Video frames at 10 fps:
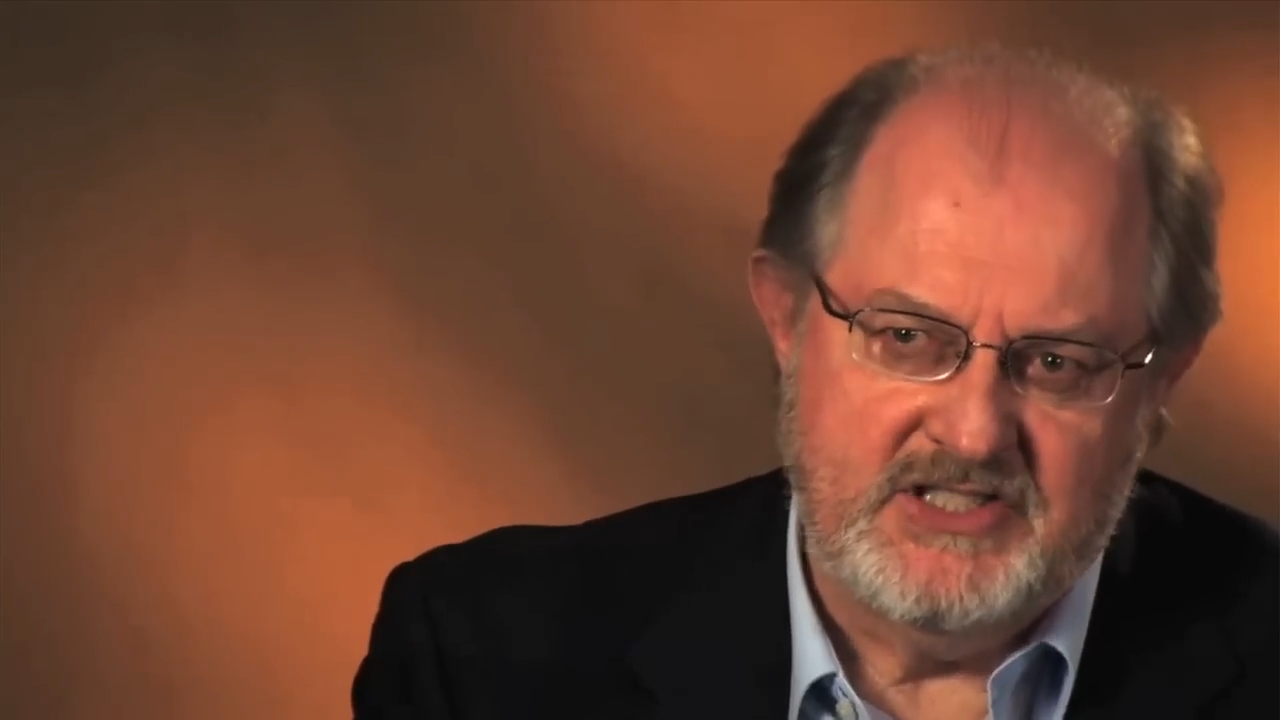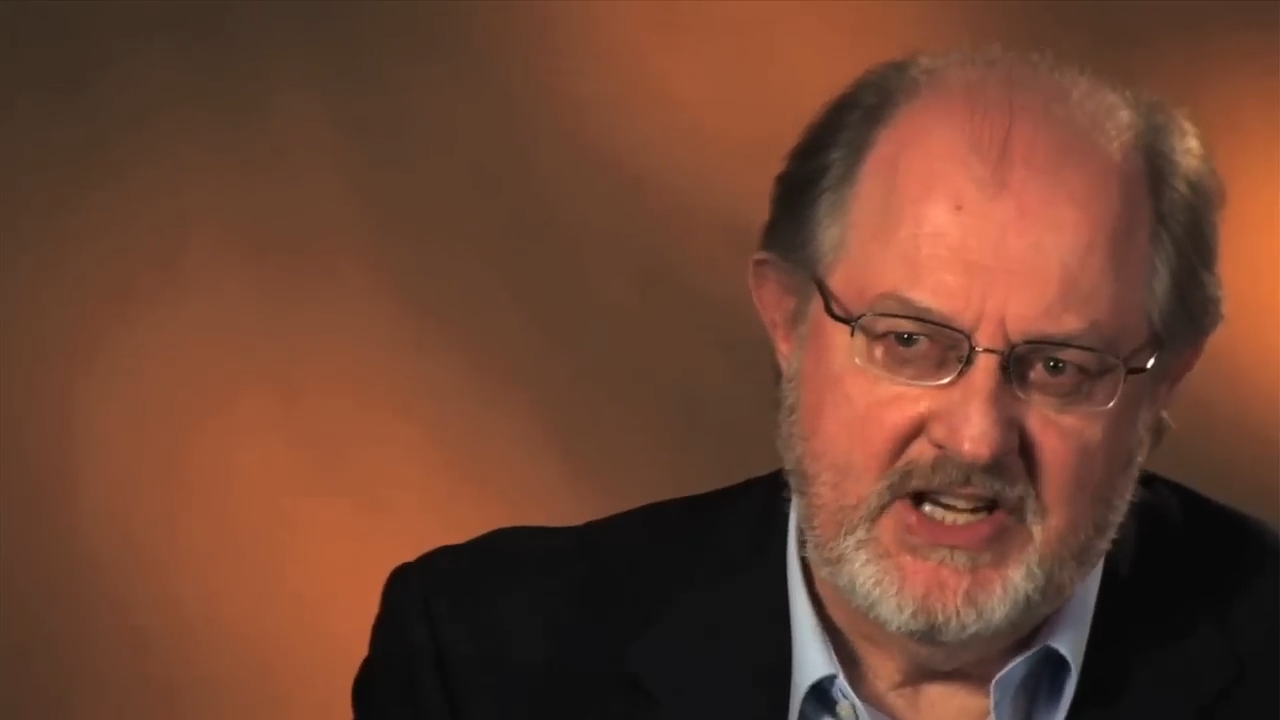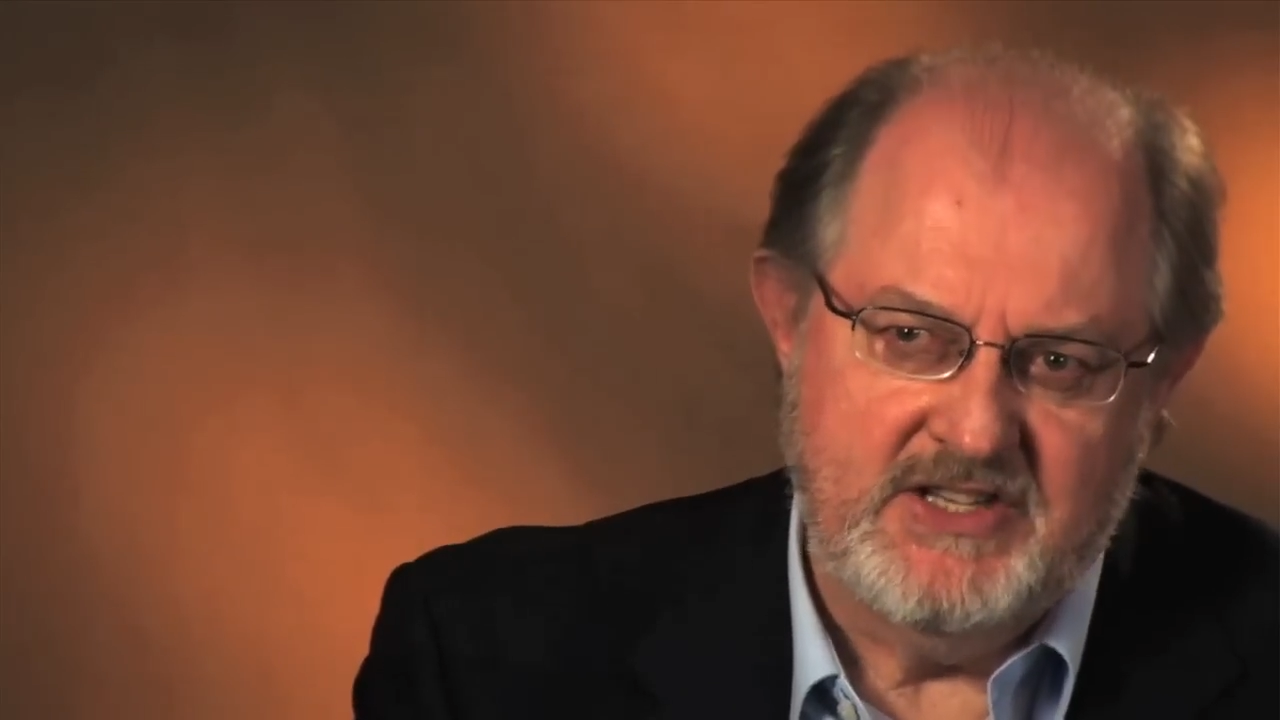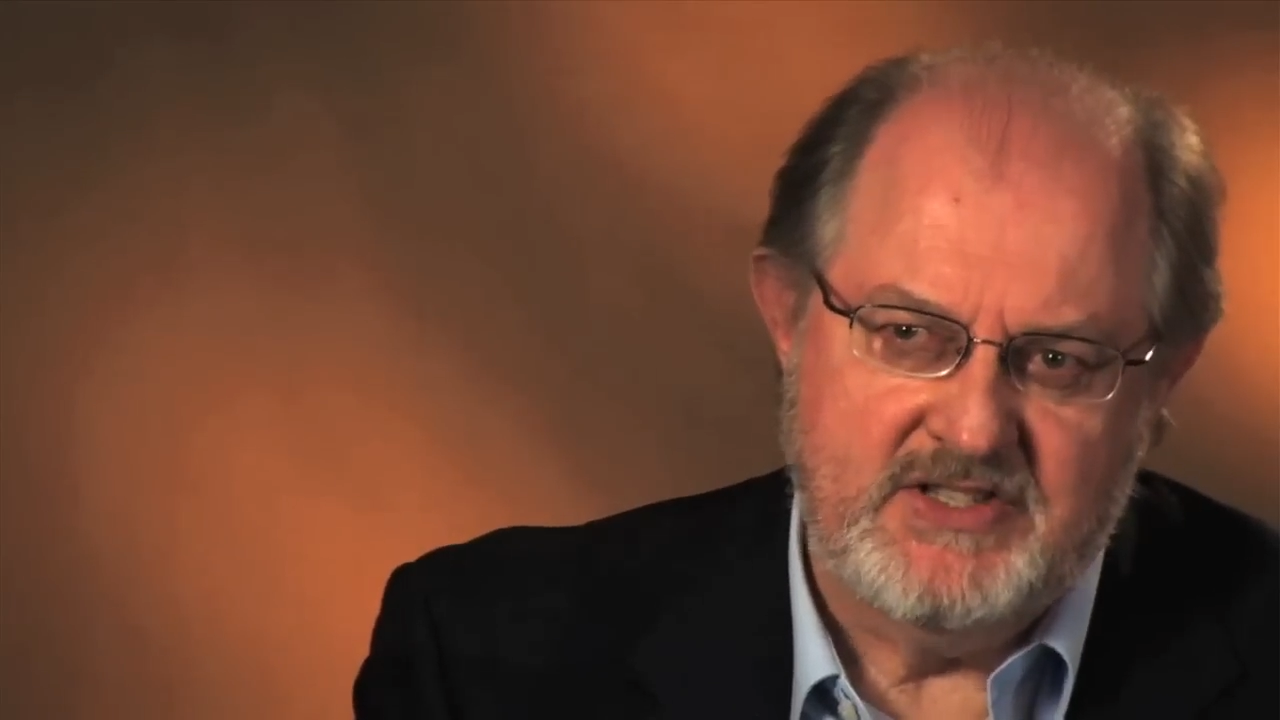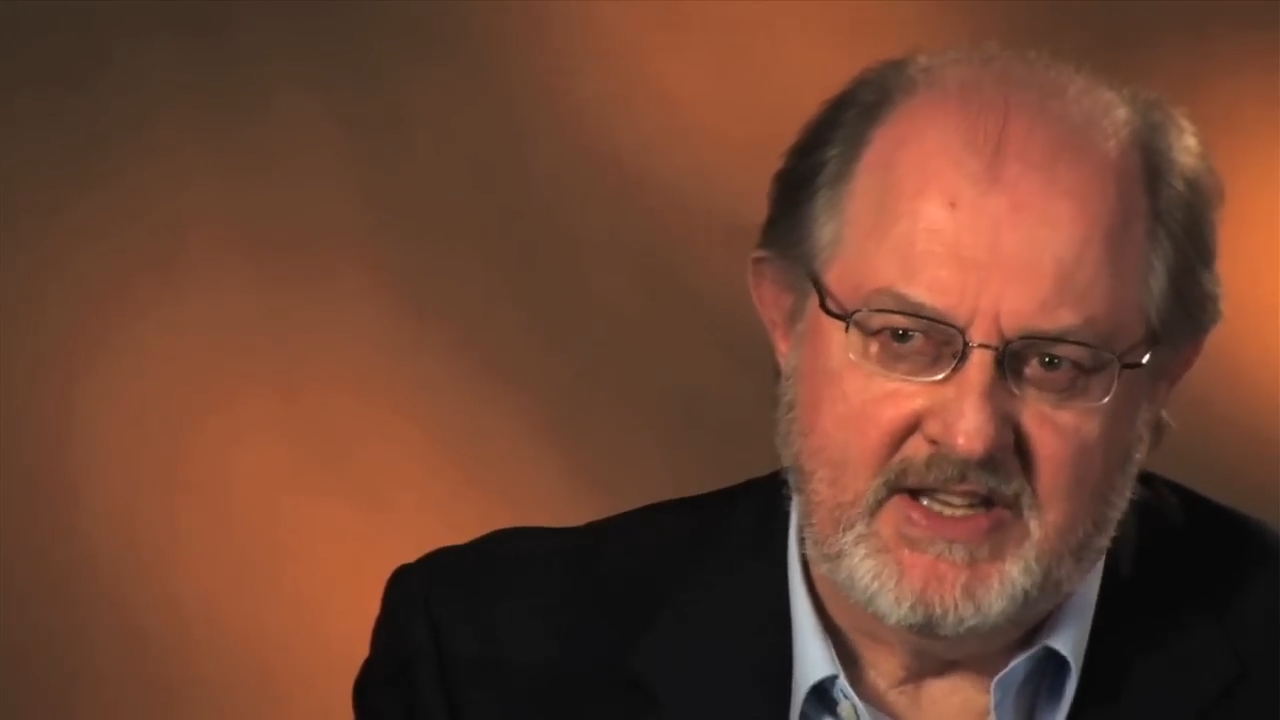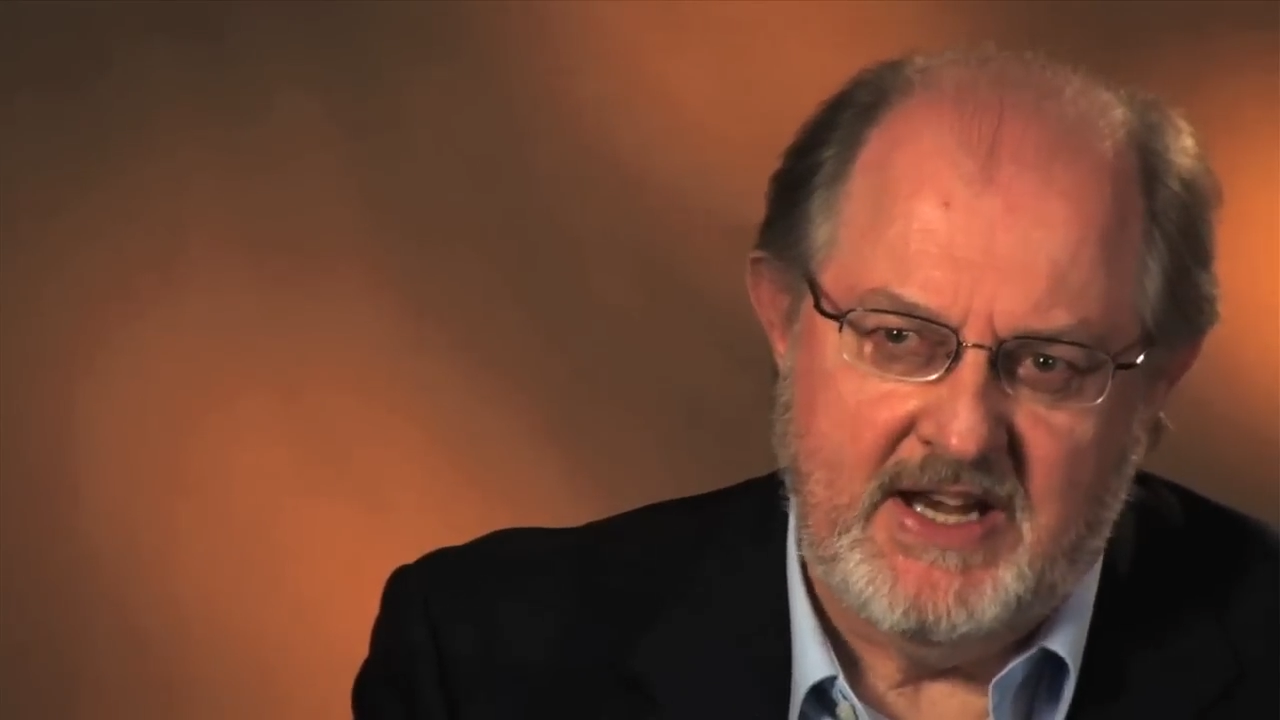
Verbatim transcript: change the